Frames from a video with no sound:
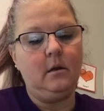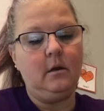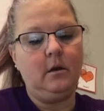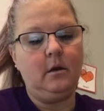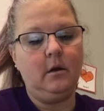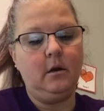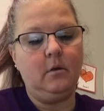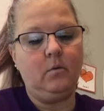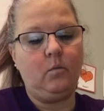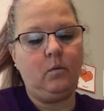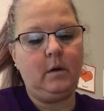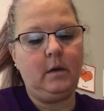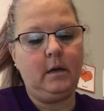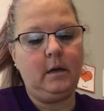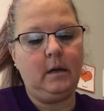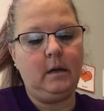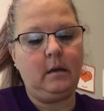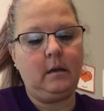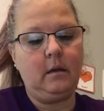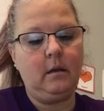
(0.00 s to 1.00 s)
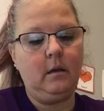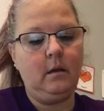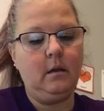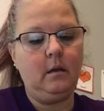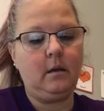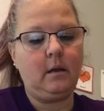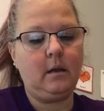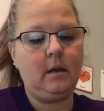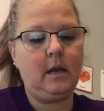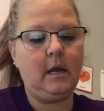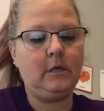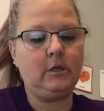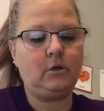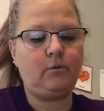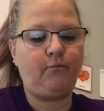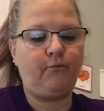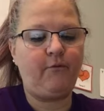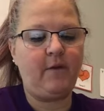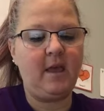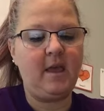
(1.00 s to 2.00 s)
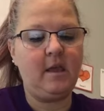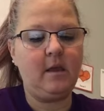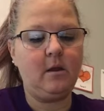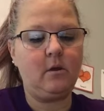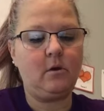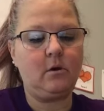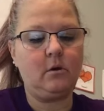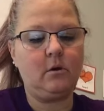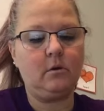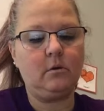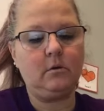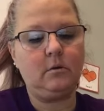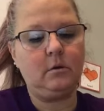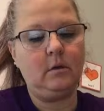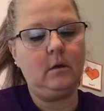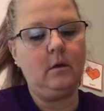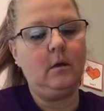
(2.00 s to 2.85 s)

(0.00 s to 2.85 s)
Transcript: You don't wanna cut your fingers.